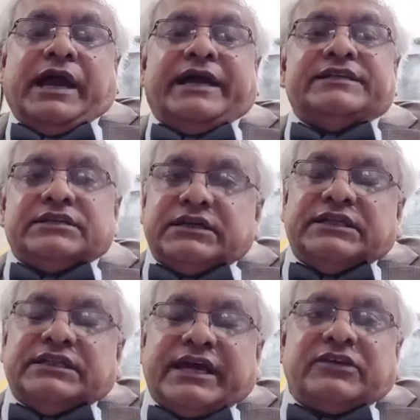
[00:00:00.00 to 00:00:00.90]
And
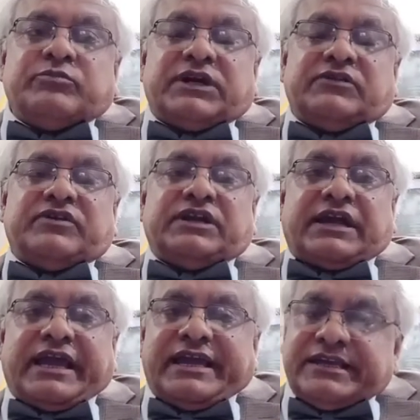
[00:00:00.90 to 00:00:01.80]
in that
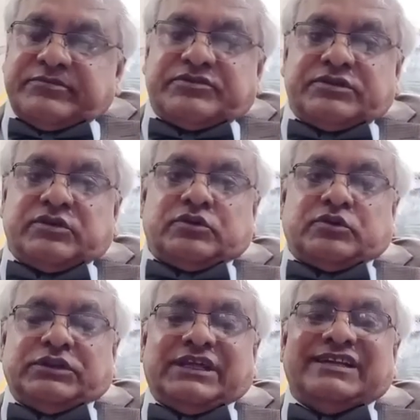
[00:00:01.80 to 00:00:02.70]
Maravar Cave,
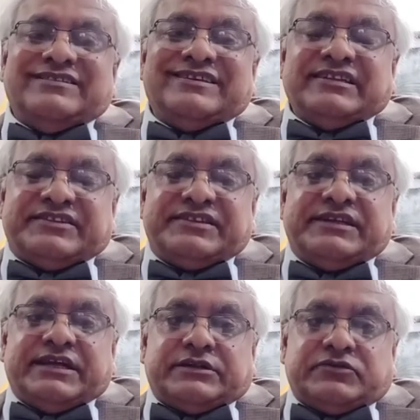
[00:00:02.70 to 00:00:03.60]
there is an
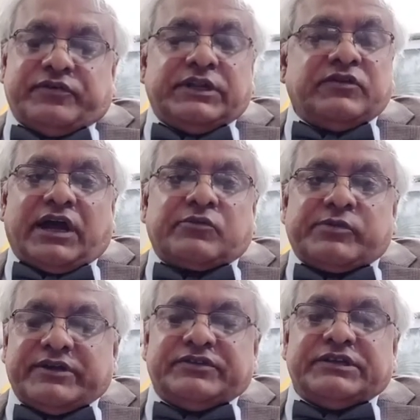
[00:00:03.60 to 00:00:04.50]
incident, very
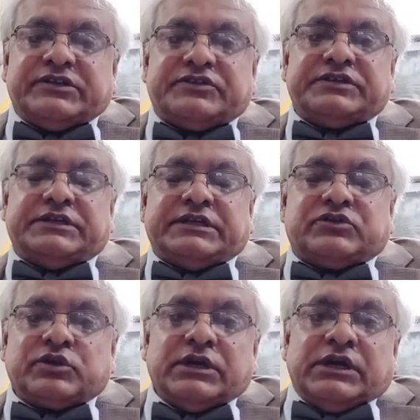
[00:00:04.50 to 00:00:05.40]
unpleasant
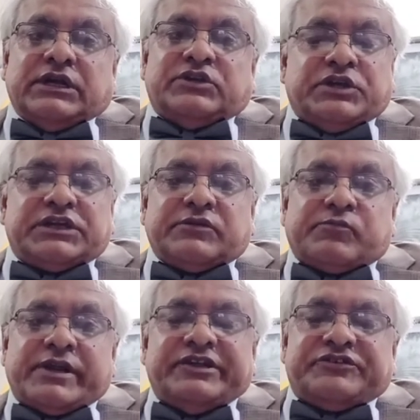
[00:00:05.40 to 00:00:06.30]
incident,
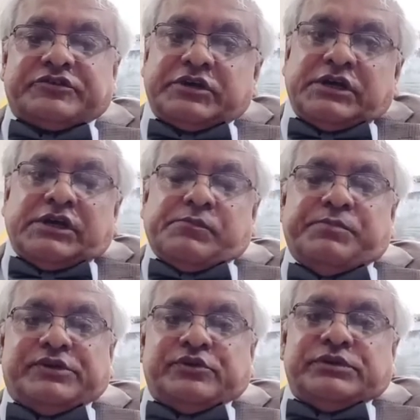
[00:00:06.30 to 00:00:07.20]
taking place
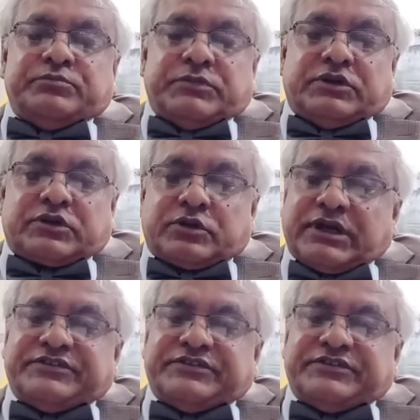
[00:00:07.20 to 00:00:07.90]
between Dr.